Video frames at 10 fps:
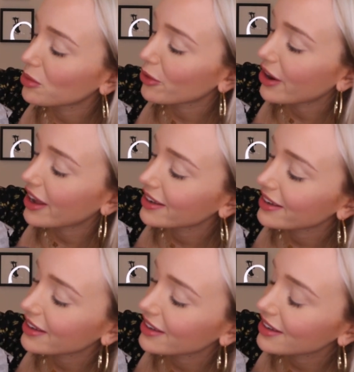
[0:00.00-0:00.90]

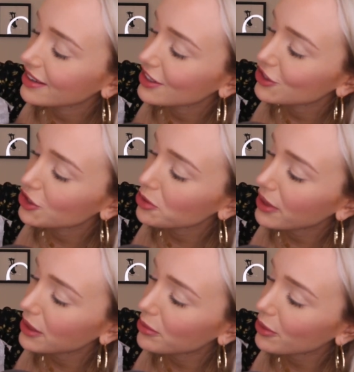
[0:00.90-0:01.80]
branded tissue
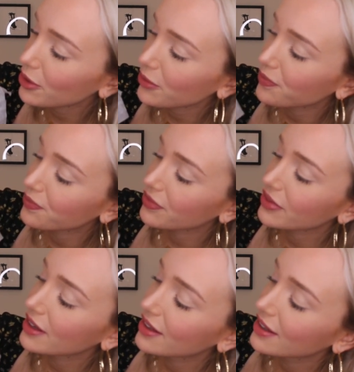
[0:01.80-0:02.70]
paper,
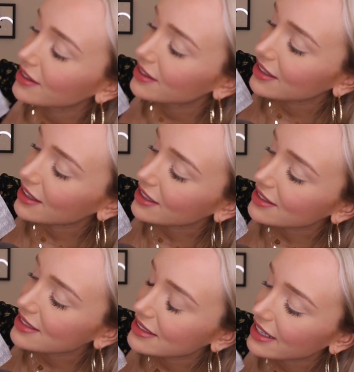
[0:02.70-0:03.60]
a
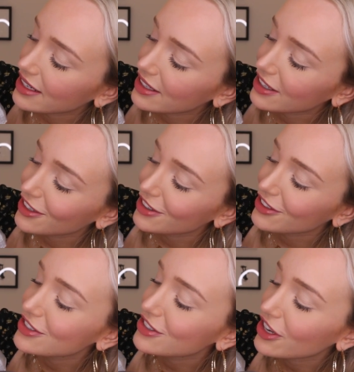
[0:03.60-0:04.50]
little sticker,
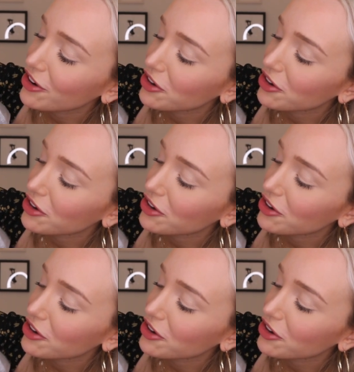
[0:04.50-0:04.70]
share